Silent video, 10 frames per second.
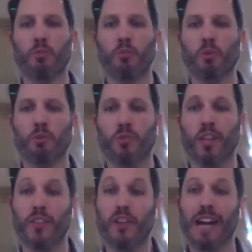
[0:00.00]
that
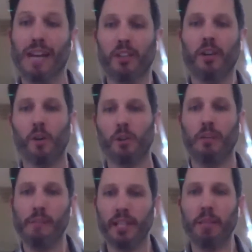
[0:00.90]
are having a hard time
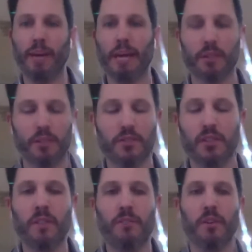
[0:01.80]
making payments,
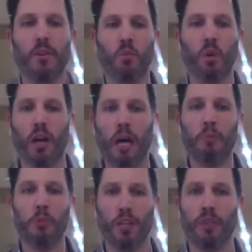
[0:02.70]
what options
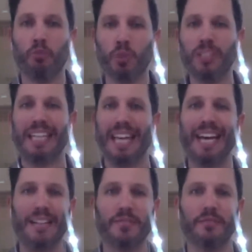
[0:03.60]
do they really
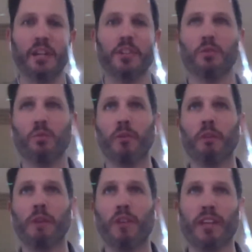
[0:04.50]
have? Because we've heard
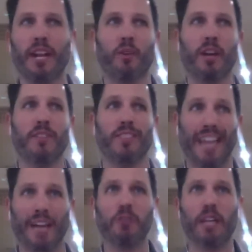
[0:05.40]
about the
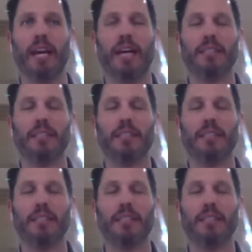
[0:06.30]
CARES Act,